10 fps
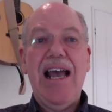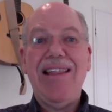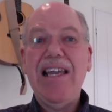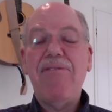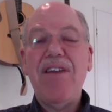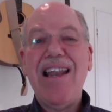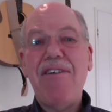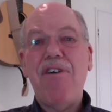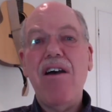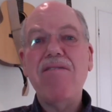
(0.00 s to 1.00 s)
I think if
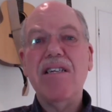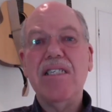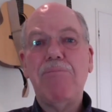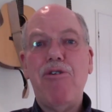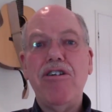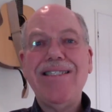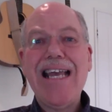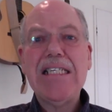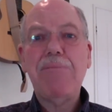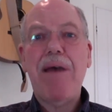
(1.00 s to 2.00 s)
enough owners
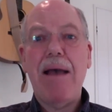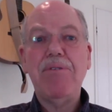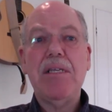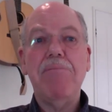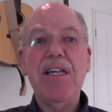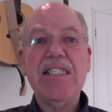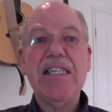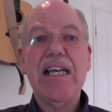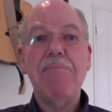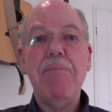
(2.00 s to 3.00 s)
protest, perhaps the minister
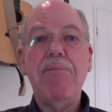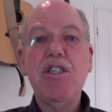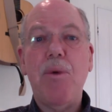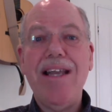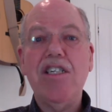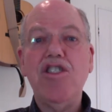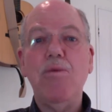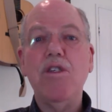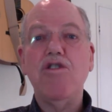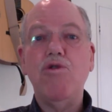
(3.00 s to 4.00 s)
can be persuaded to
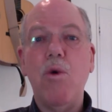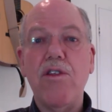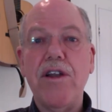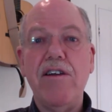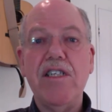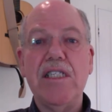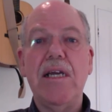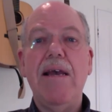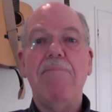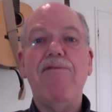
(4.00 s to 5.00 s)
withdraw the
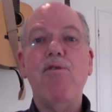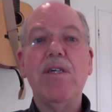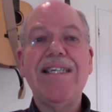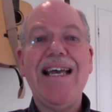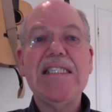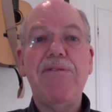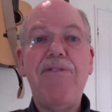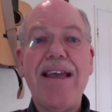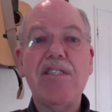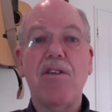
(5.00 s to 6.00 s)
notice before it takes
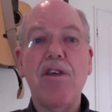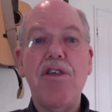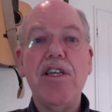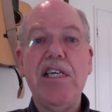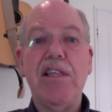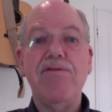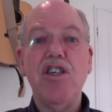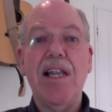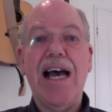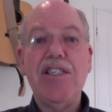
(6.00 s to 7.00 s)
effect on the 30th of
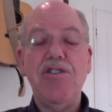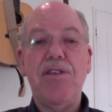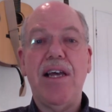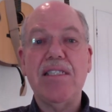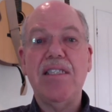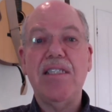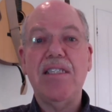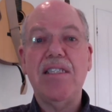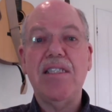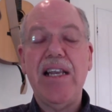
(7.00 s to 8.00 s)
July
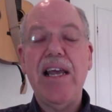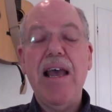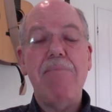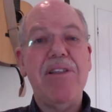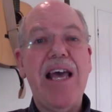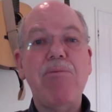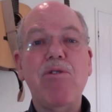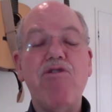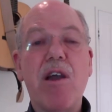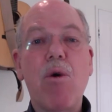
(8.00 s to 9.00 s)
2015. But that
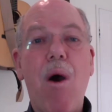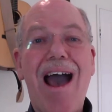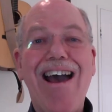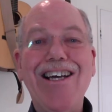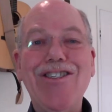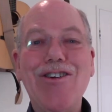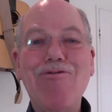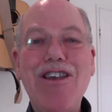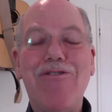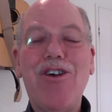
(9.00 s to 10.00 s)
would require a
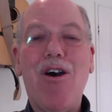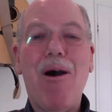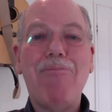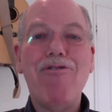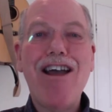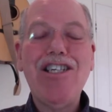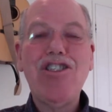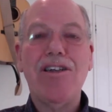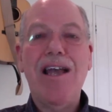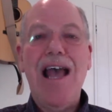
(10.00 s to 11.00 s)
degree of
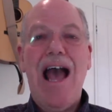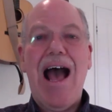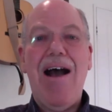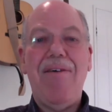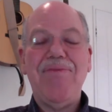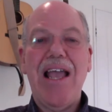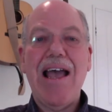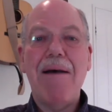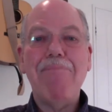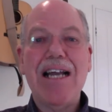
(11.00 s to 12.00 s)
cooperation
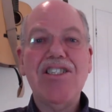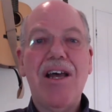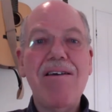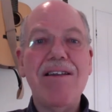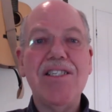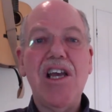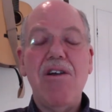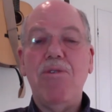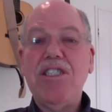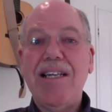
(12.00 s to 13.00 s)
amongst owners,
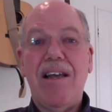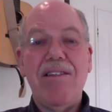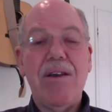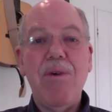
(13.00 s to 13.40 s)
which I don't think